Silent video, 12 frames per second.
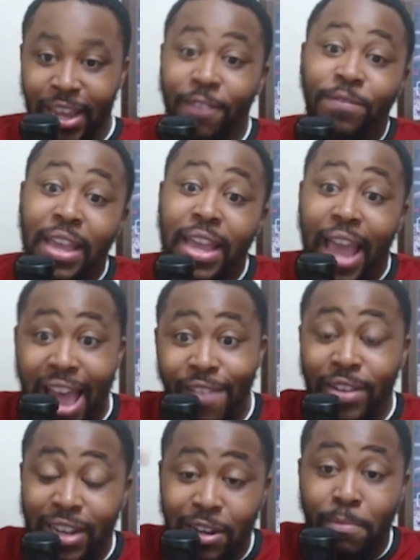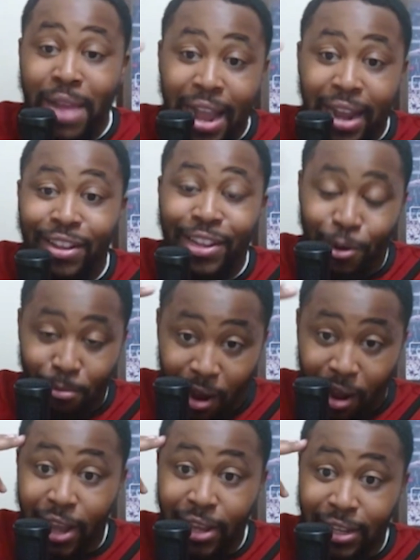If they have it in the back of their
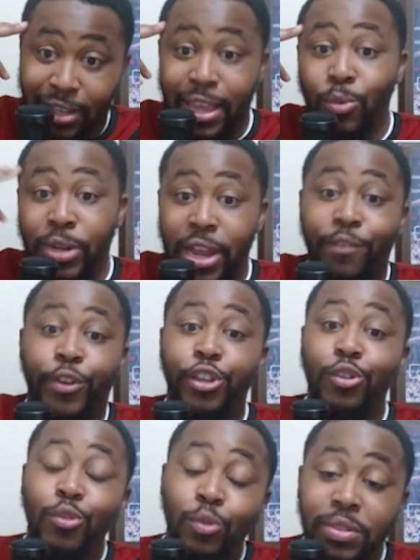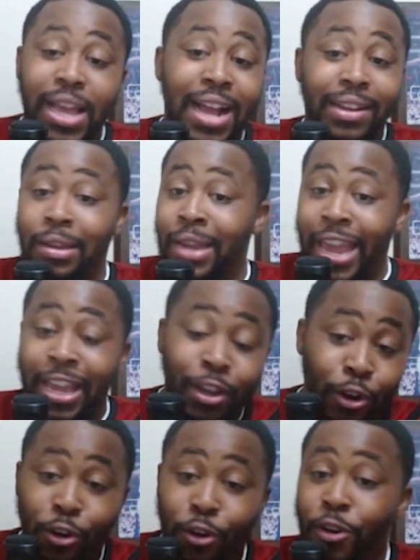mind that they would ever use that in
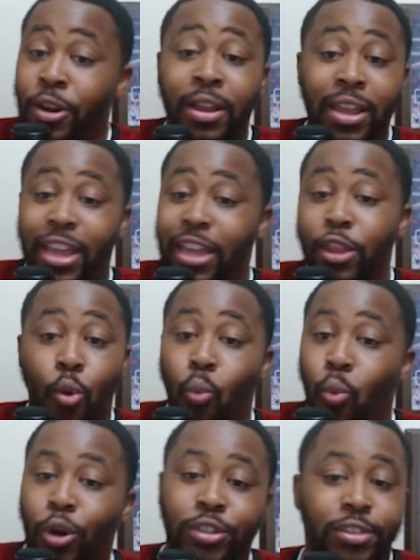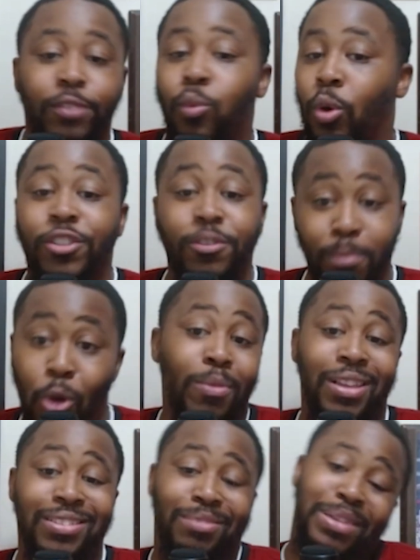anger in their worst of worst
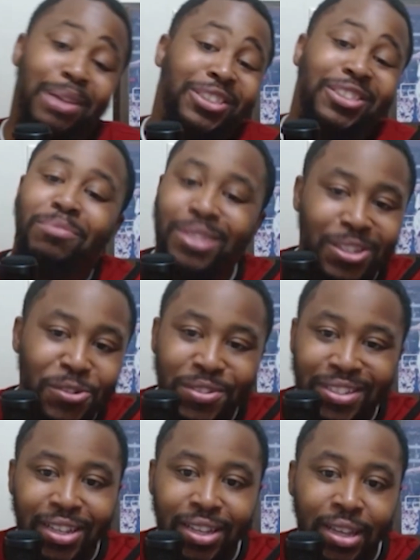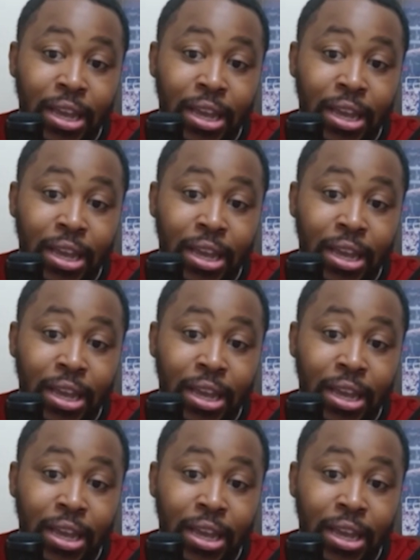moments, probably should be using it.